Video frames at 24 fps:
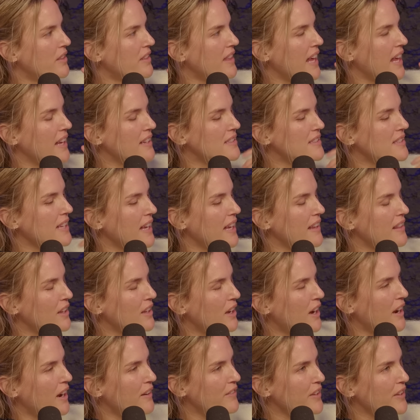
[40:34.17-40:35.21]
things like you
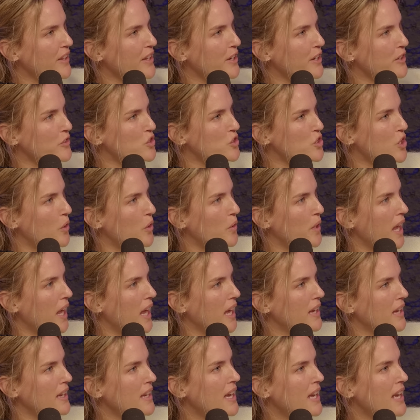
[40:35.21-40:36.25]
kind of feel like you're
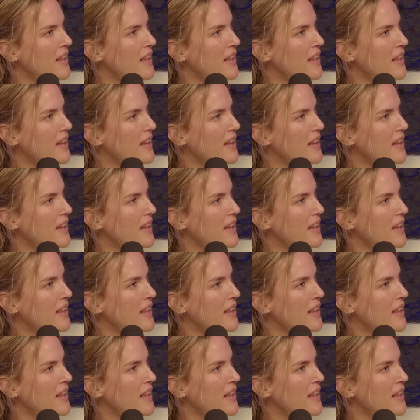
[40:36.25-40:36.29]
choking.